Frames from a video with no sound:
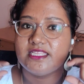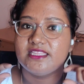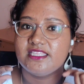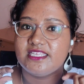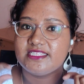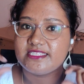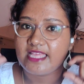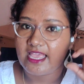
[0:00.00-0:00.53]

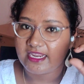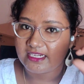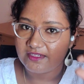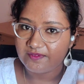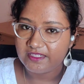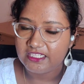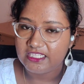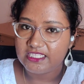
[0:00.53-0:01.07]
these
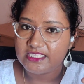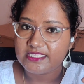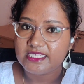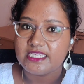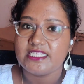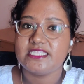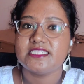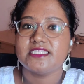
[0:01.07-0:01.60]
activities
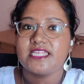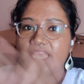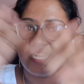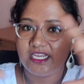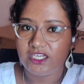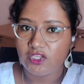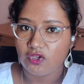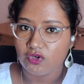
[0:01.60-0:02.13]

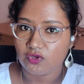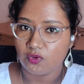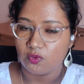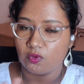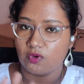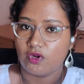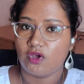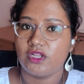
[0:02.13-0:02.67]
inside your
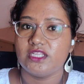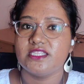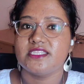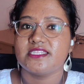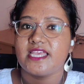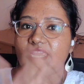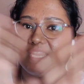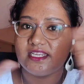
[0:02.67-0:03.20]
goal or
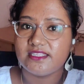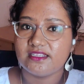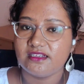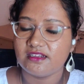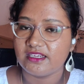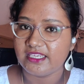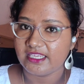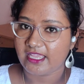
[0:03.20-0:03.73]
inside the
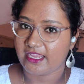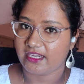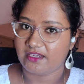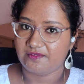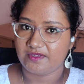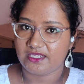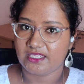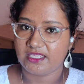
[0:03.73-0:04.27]
learning
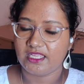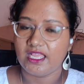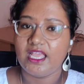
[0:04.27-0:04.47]
activity.